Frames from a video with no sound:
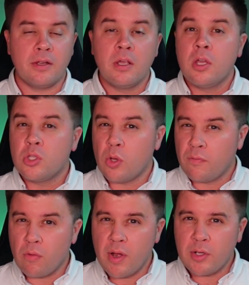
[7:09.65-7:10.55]
So if your
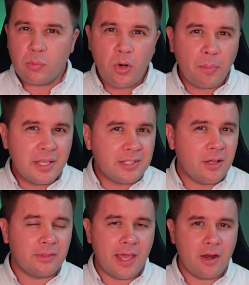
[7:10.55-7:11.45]
rental property is not
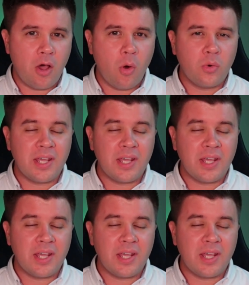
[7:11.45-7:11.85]
that old